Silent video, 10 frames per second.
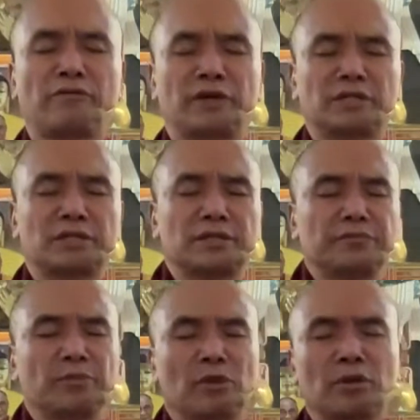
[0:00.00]

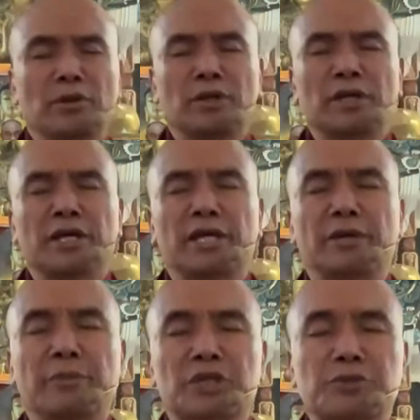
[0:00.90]
Finally,
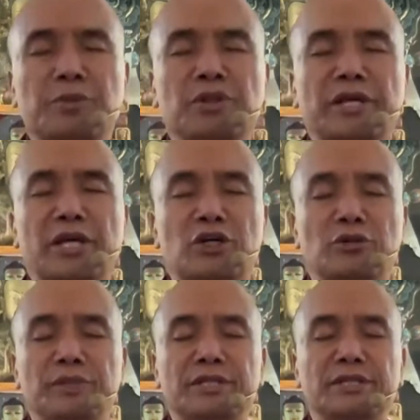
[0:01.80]
immeasurable
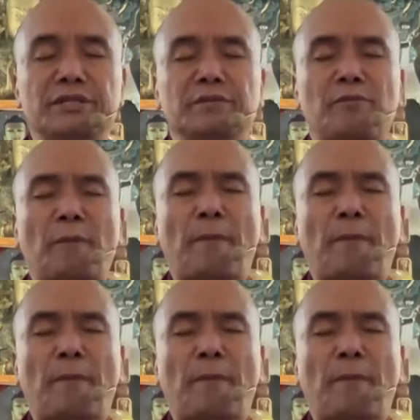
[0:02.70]
equanimity.